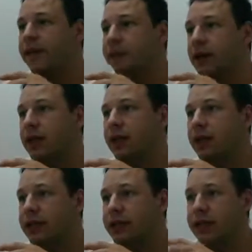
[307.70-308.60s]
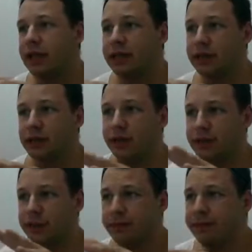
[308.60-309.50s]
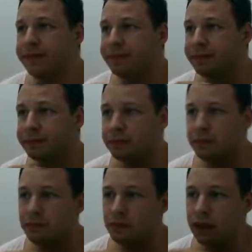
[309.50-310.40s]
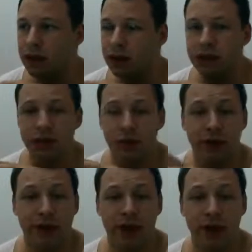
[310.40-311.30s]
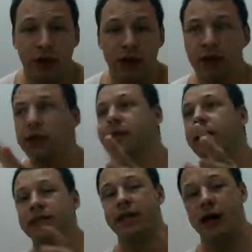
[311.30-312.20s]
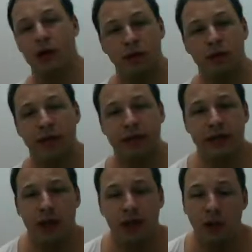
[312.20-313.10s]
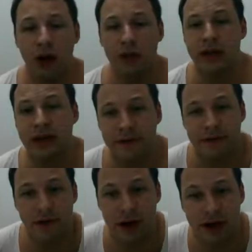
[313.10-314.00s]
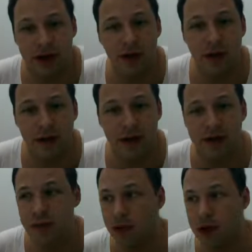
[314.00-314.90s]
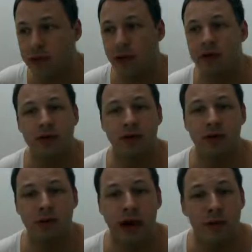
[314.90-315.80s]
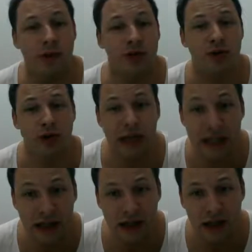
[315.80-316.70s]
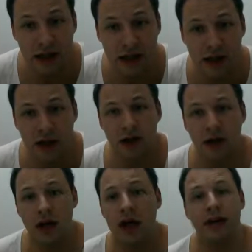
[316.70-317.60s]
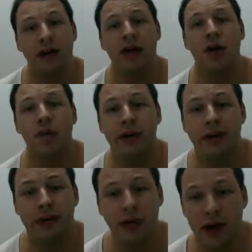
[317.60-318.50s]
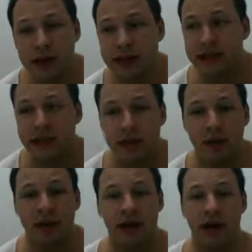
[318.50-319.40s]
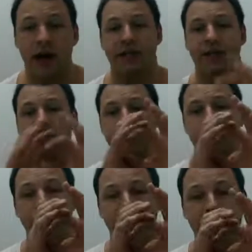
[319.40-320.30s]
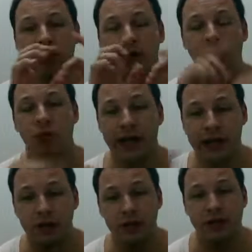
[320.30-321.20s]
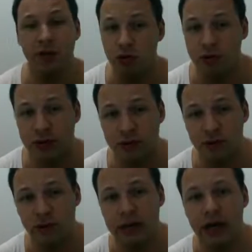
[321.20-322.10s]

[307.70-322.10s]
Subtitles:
and each city has a lot of them. So there we go. That's how you basically go out and find your rarest Pokemon. See on the map what you need, and then open Ingress and see where the highest concentration of white dots. Usually it will be